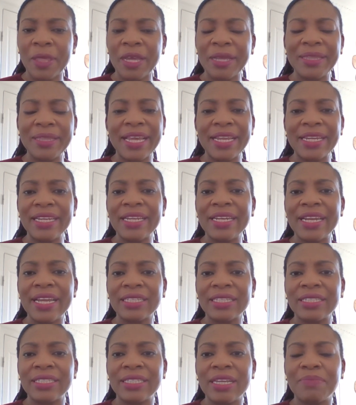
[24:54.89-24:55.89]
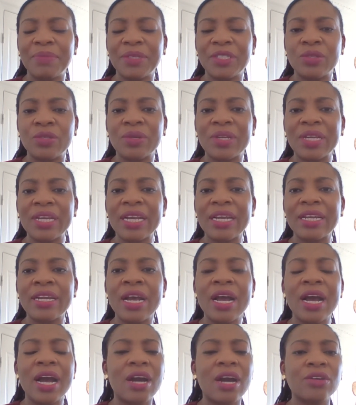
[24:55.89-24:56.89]
Then the next step is looking at
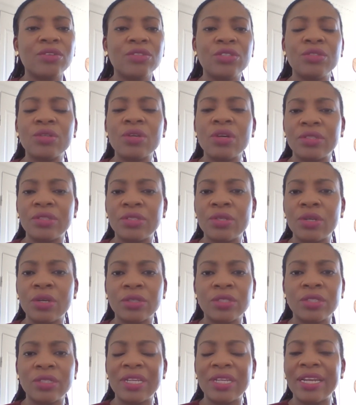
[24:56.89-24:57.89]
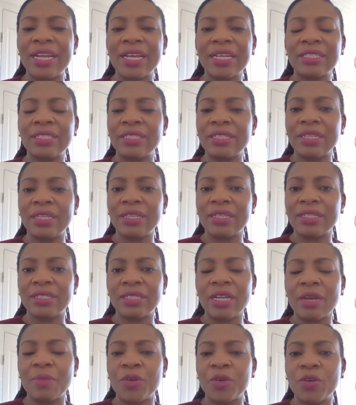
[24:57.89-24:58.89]
how do you conduct the next
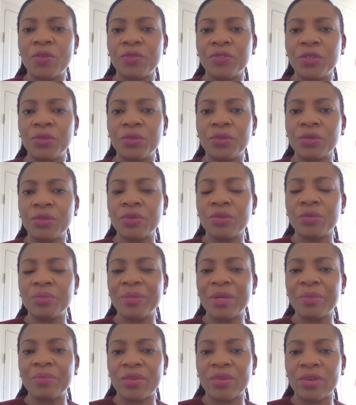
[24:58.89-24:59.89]
step of your recruitment